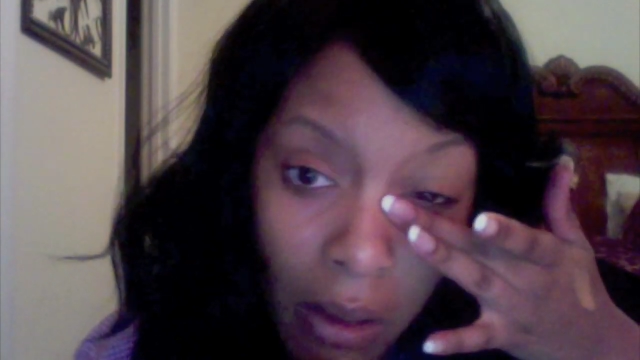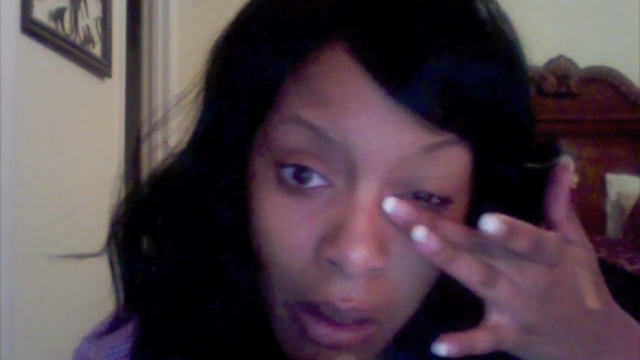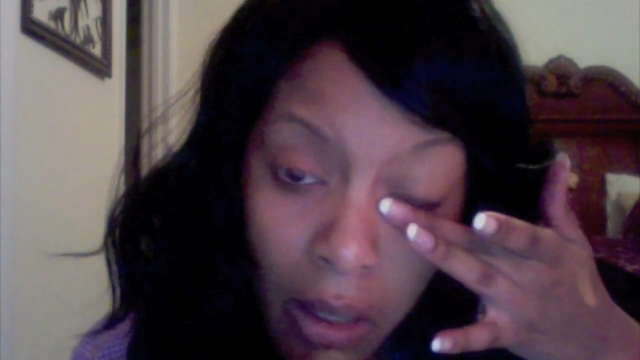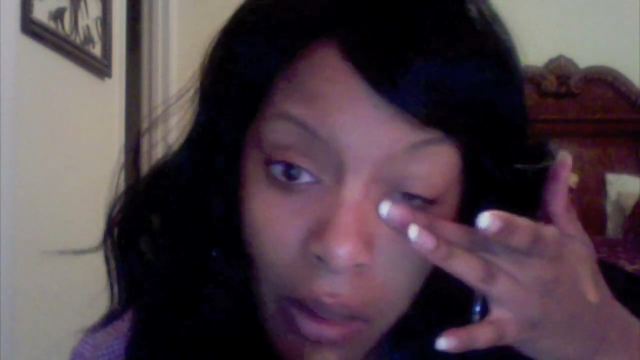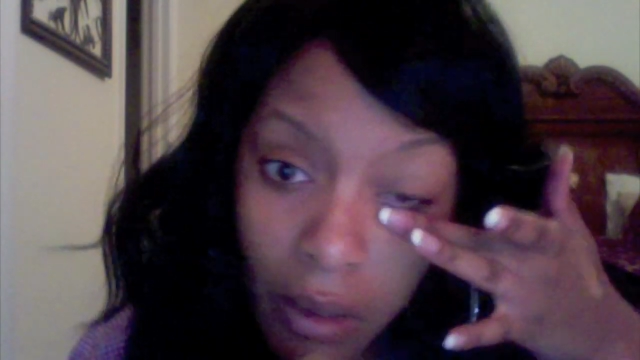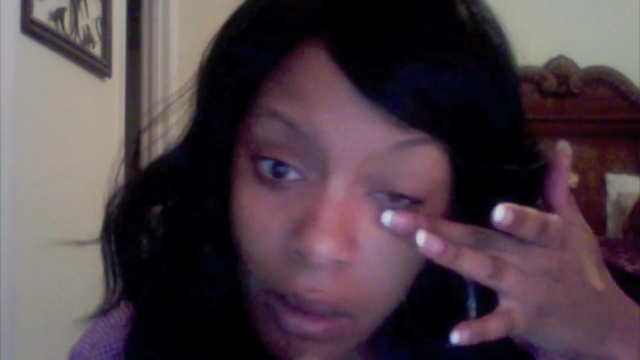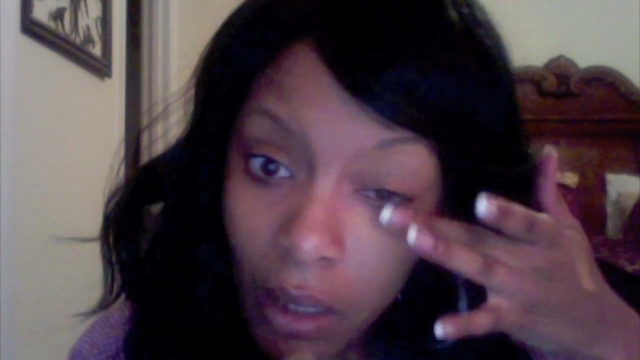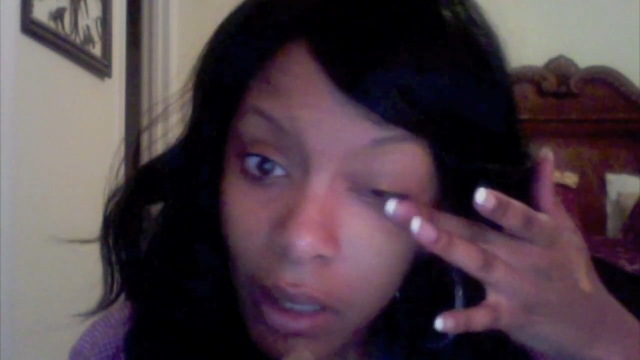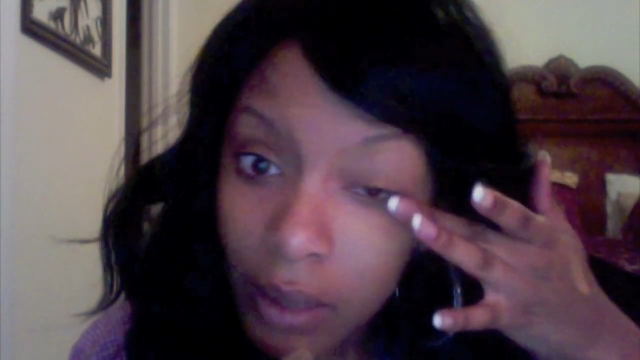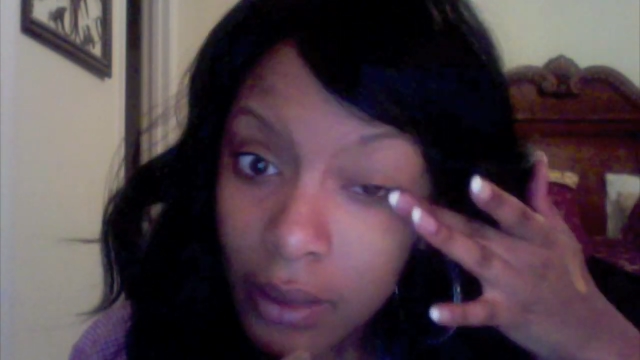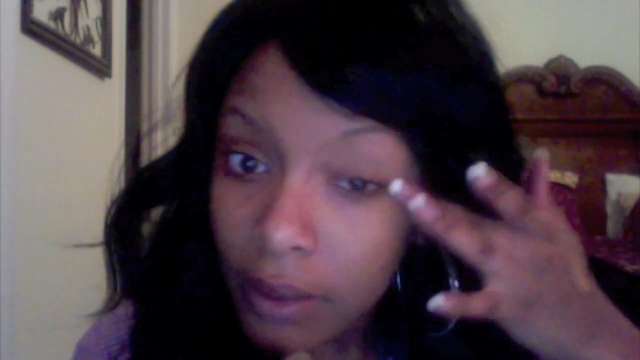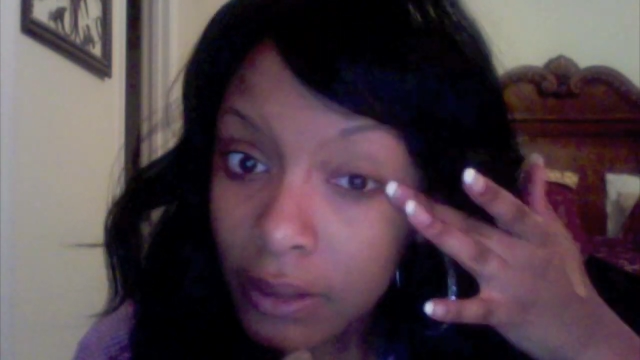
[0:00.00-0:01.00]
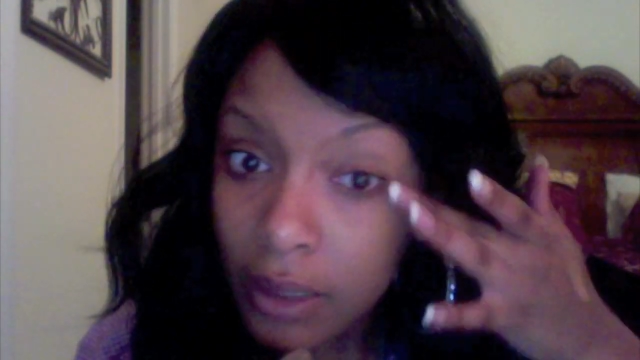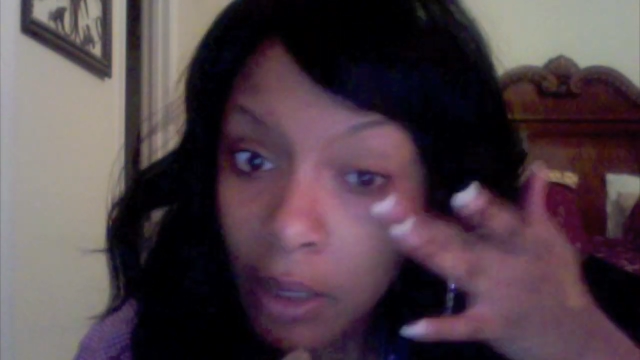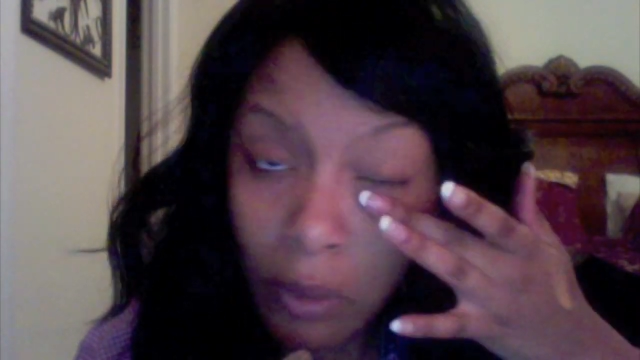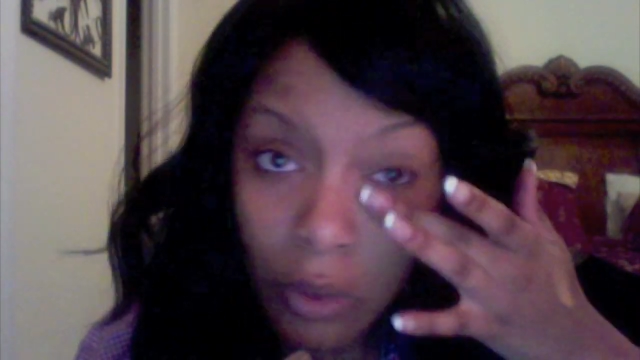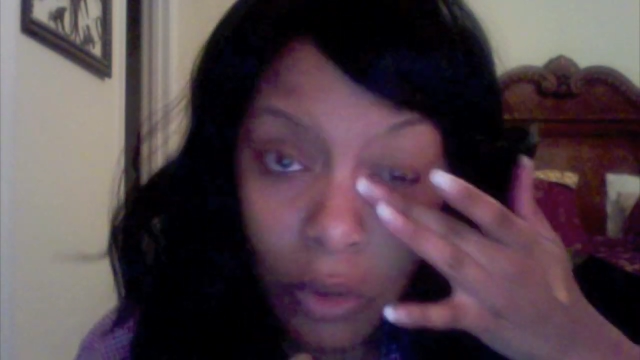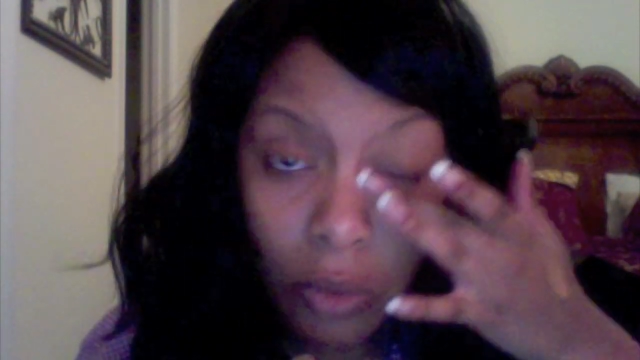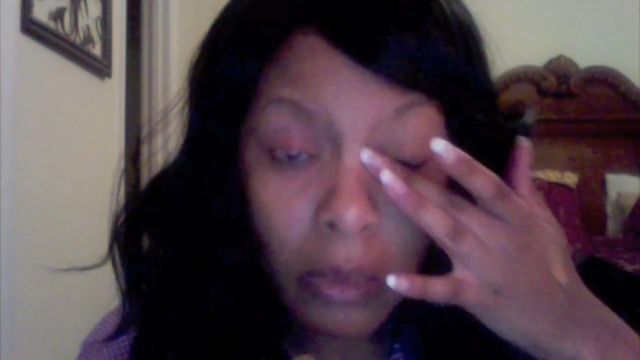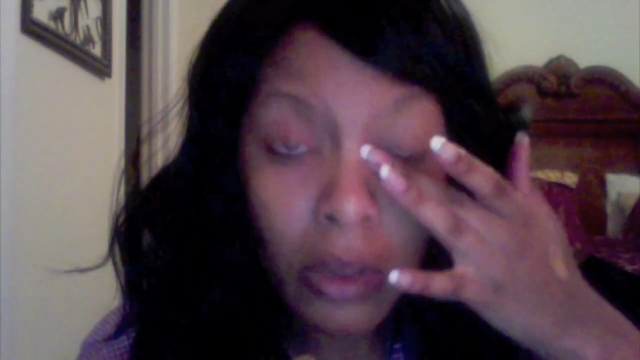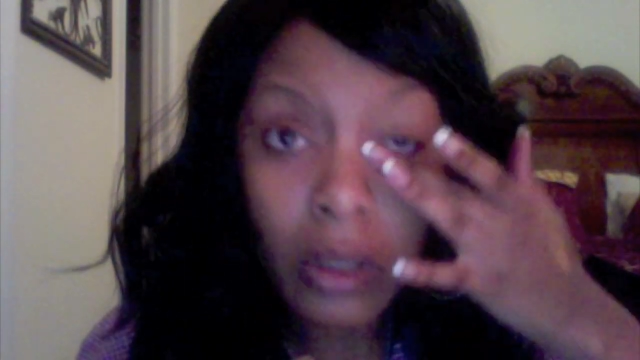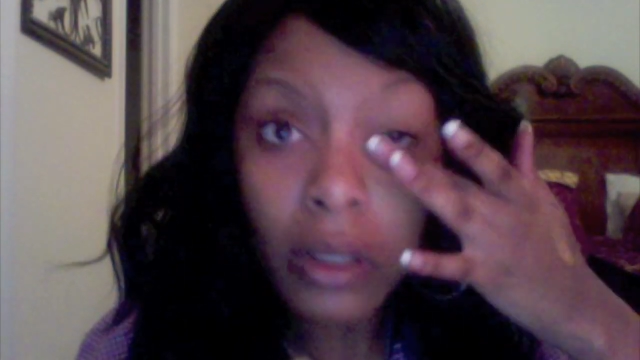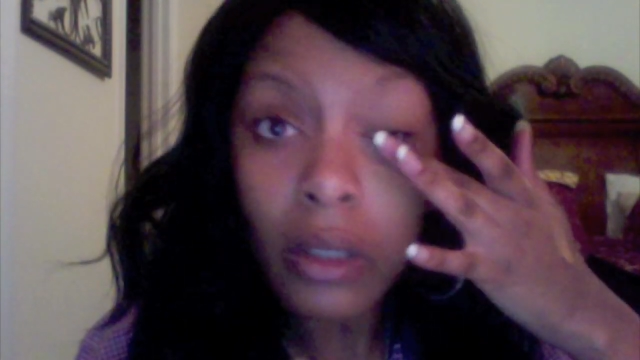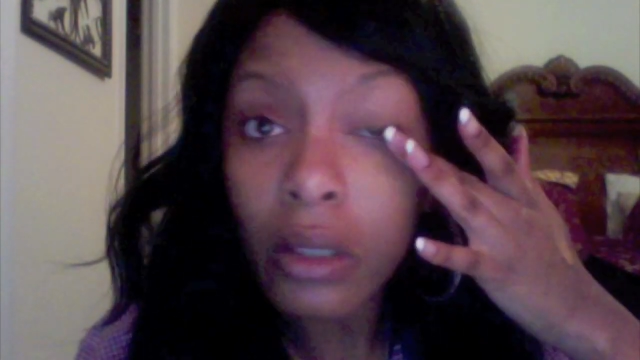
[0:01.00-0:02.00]
And a lot of times that will do
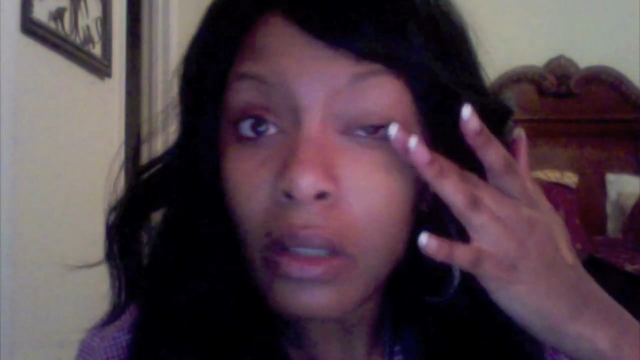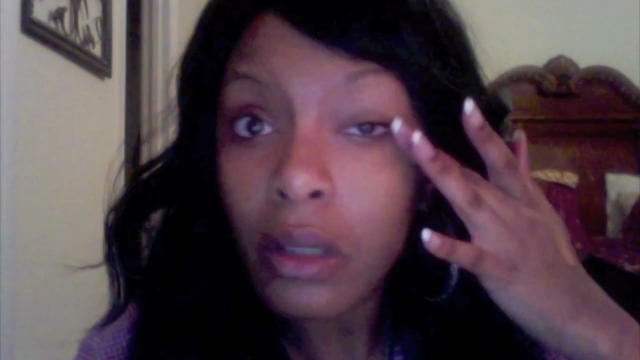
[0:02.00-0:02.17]
me